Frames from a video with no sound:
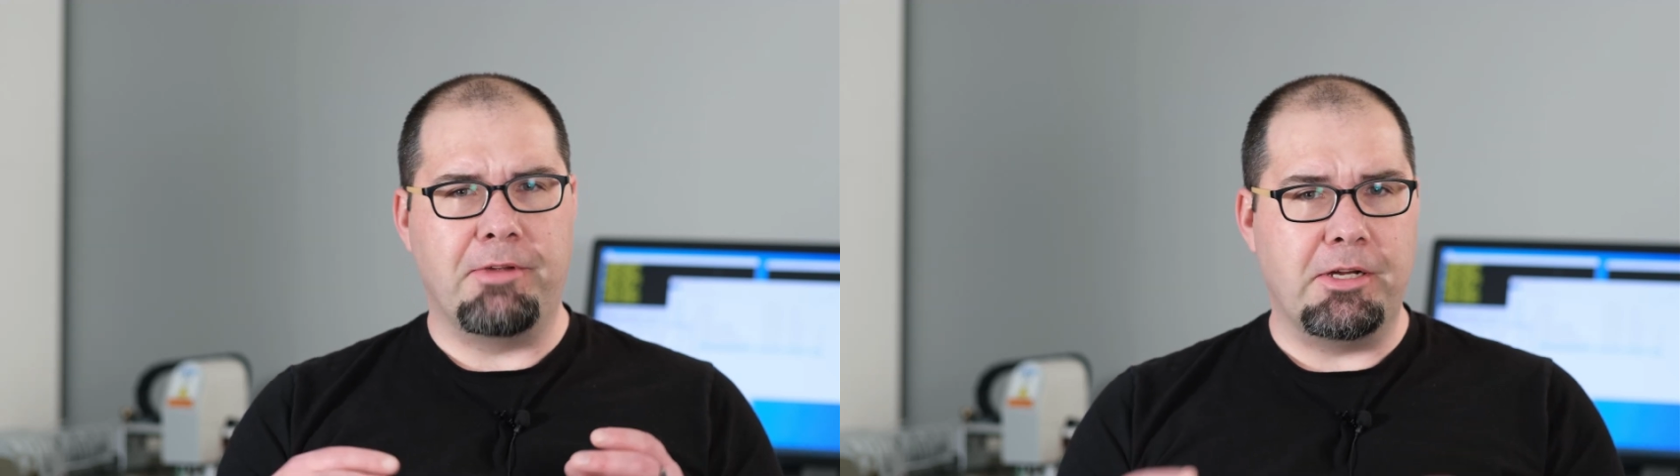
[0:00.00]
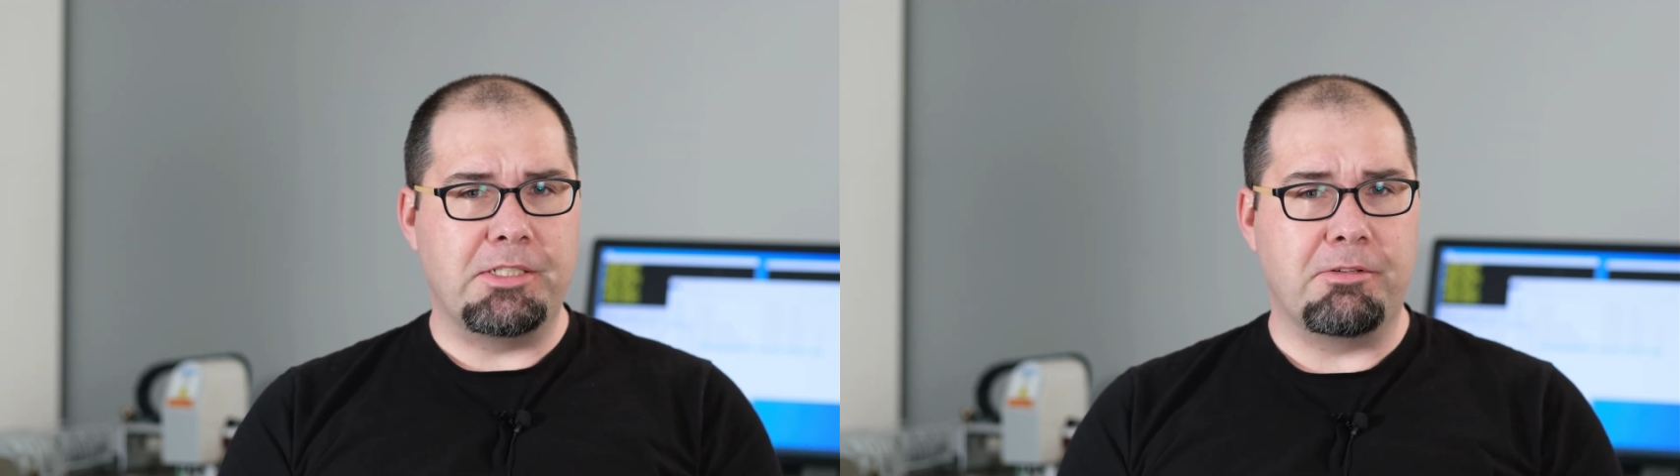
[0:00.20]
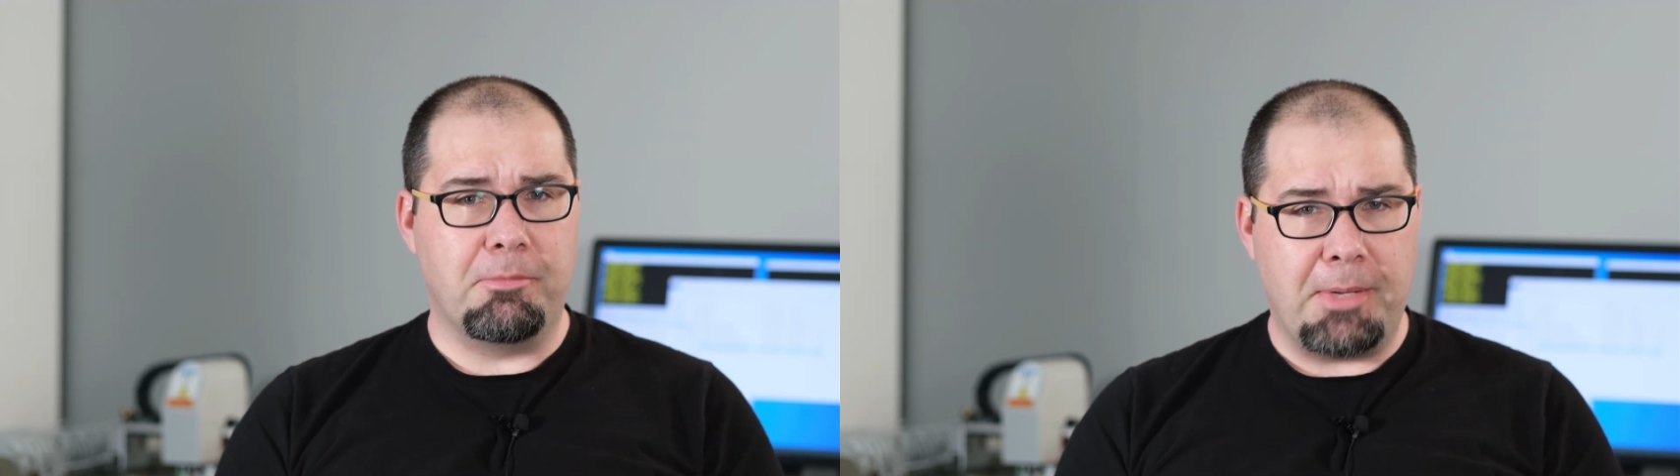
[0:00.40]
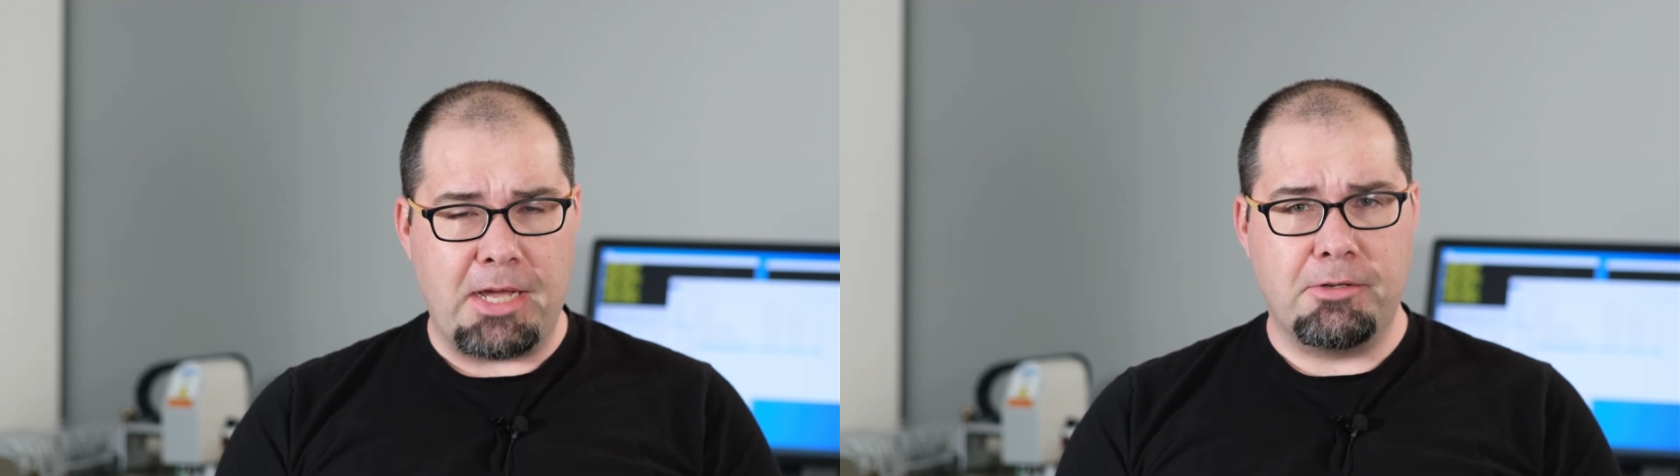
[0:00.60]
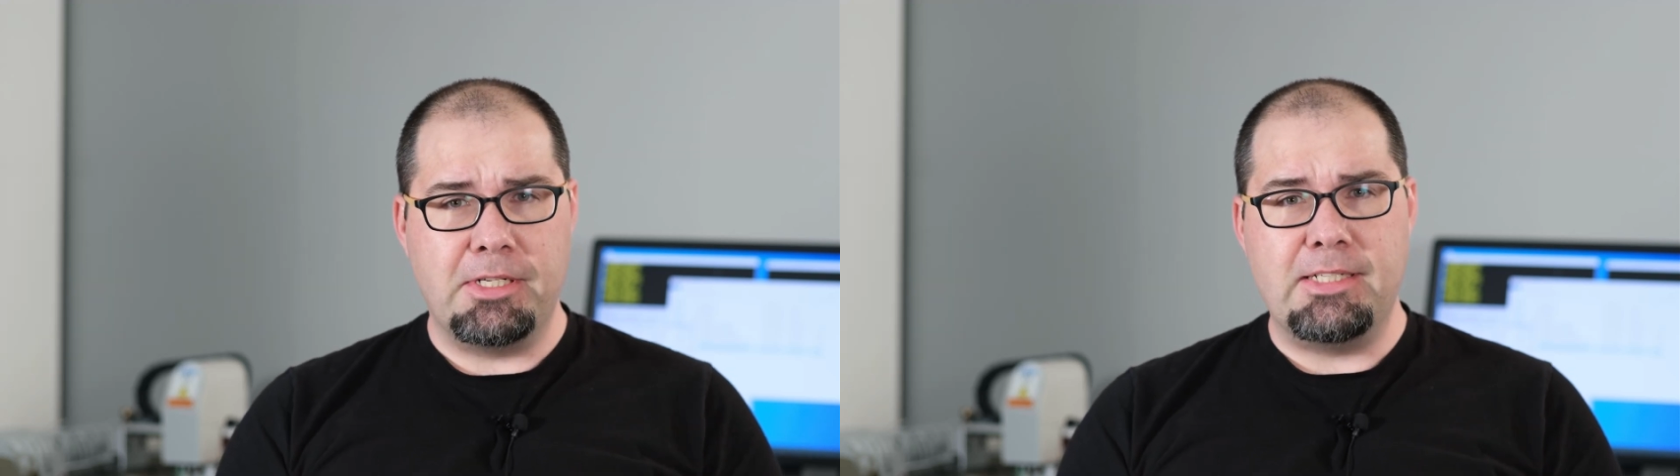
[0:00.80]
various different
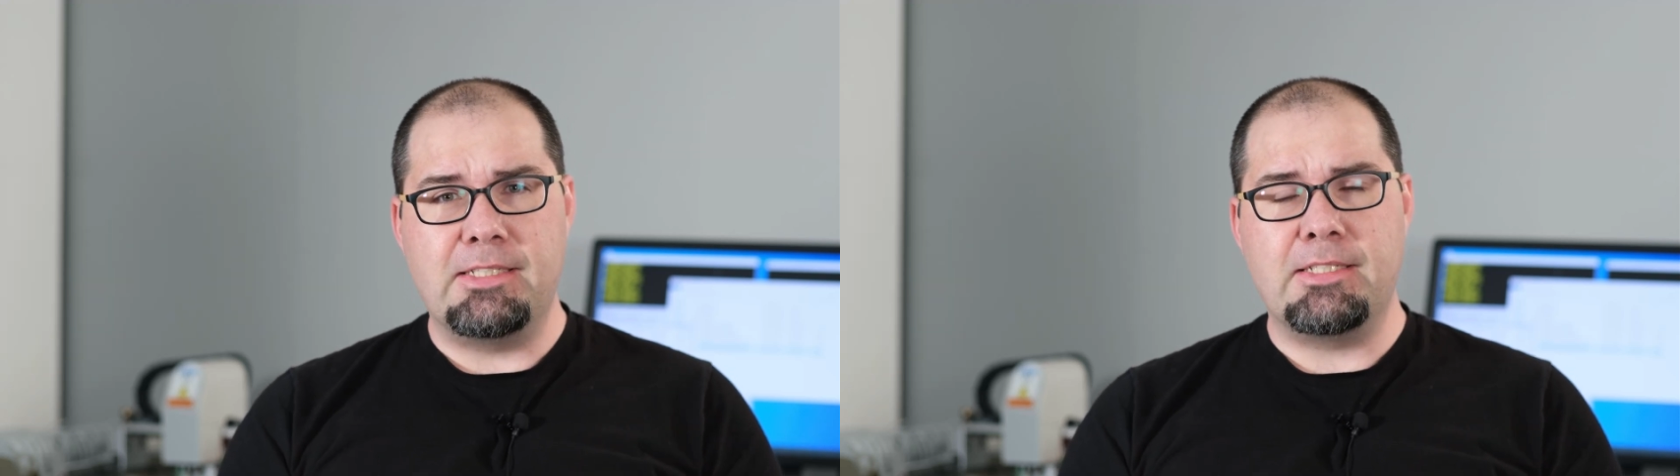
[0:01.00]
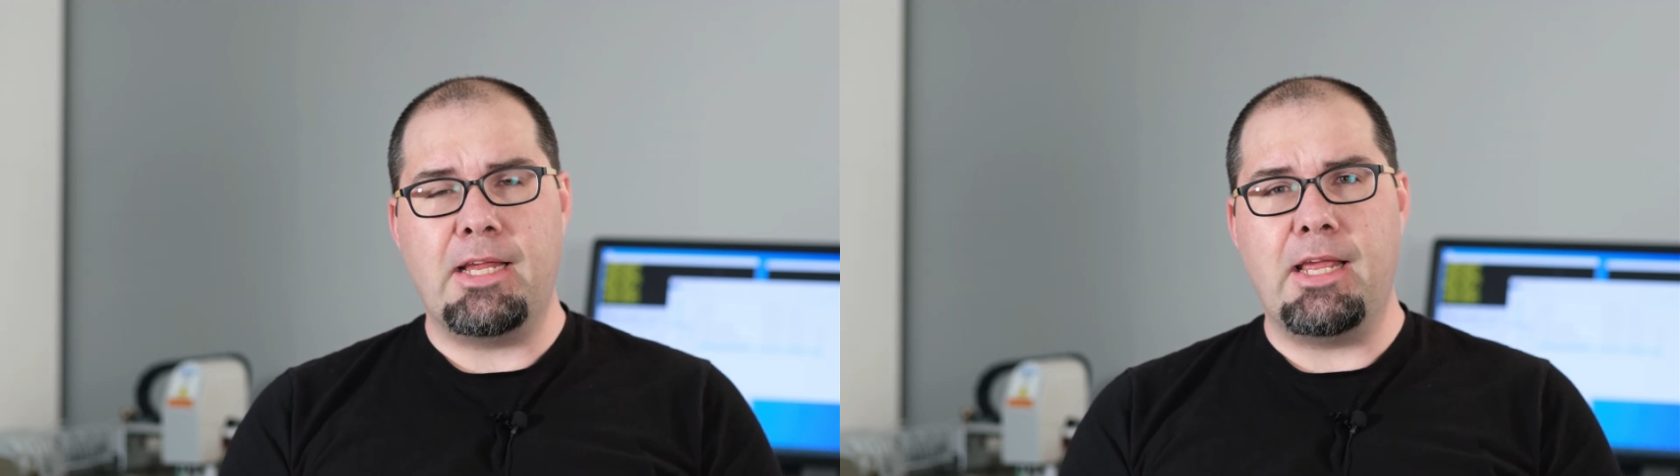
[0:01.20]
batteries,